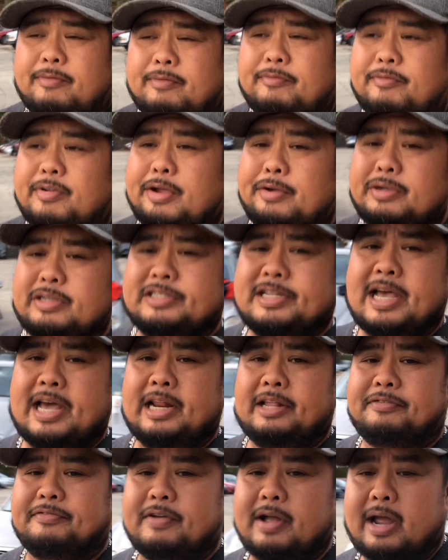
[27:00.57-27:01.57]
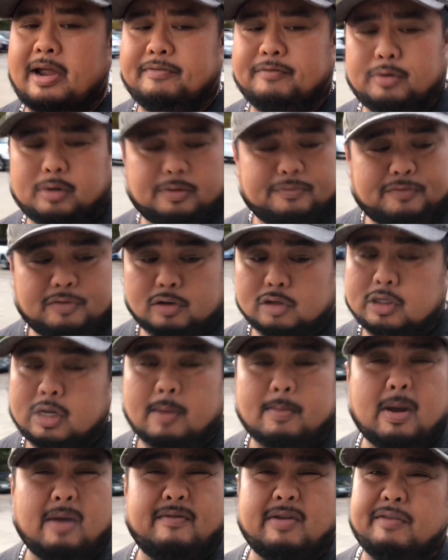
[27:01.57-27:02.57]
And I'm very satisfied with the first
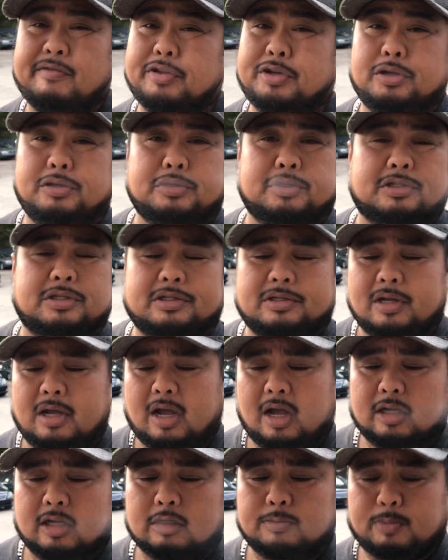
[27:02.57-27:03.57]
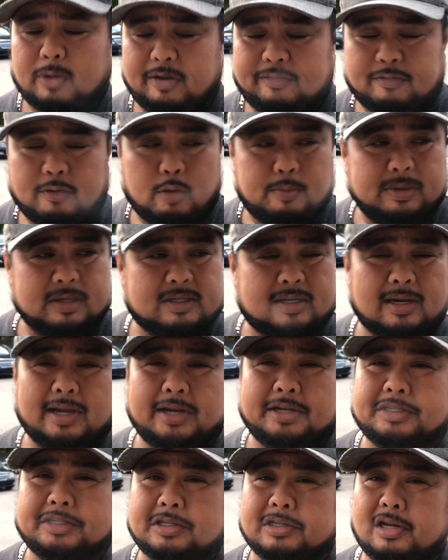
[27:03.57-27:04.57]
time I've ever used spray foam
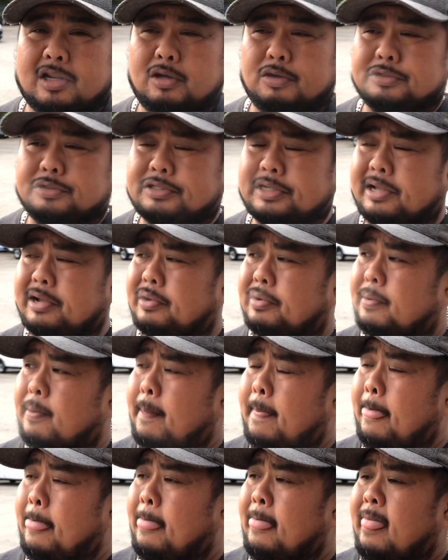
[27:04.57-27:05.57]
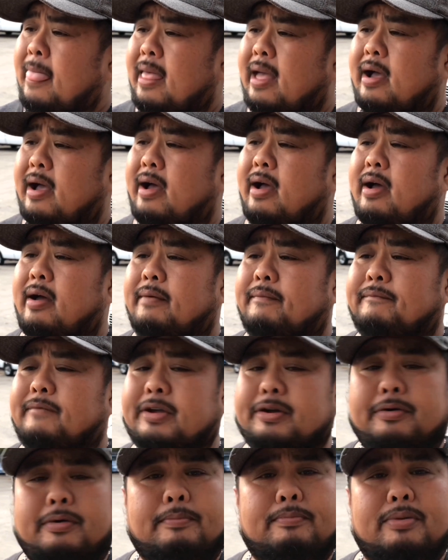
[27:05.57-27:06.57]
insulation closed cell.
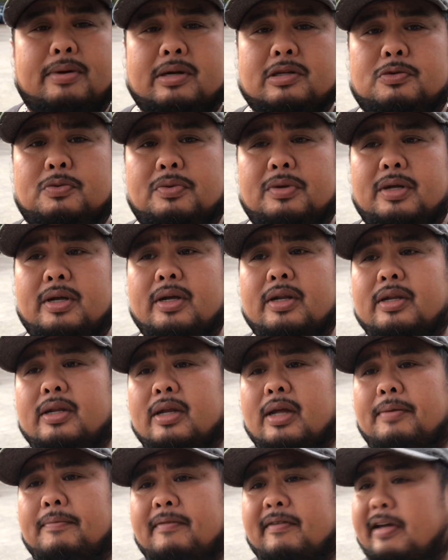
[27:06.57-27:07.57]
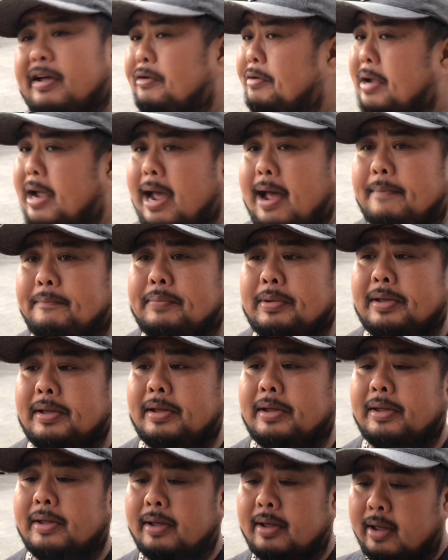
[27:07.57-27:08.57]
Very impressed with it. I'm very
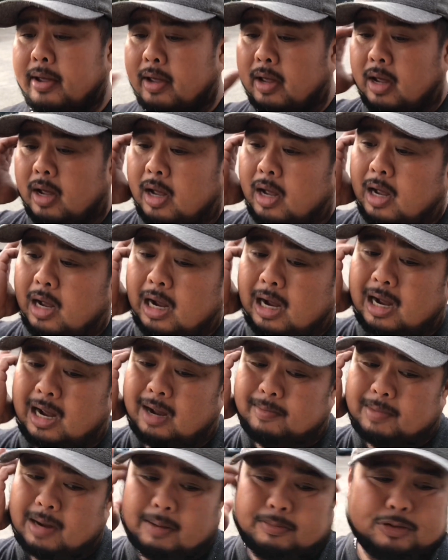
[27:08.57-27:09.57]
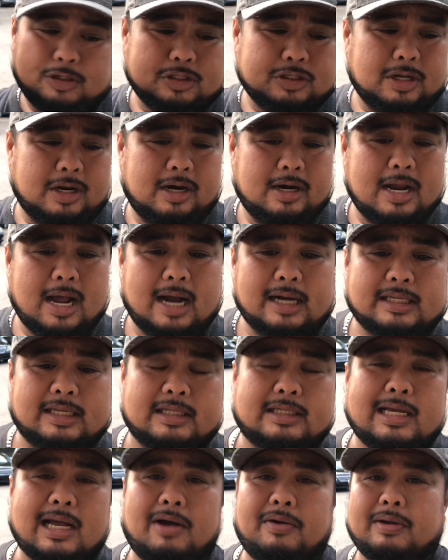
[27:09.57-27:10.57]
happy. I'm just gonna knock
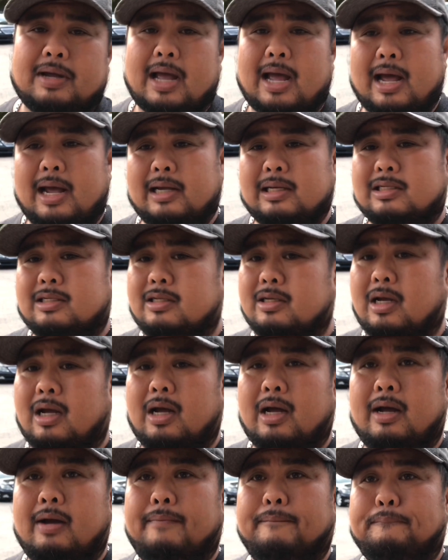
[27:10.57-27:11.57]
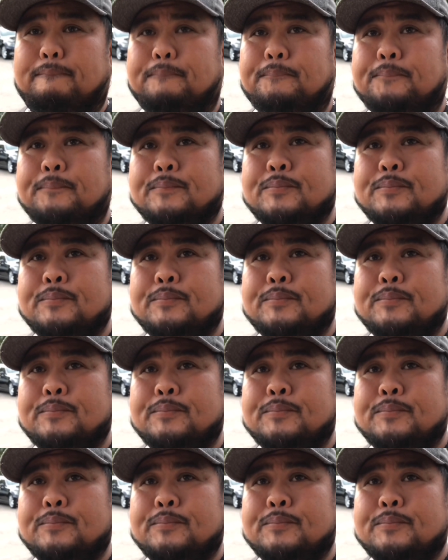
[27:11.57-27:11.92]
this out, guys. I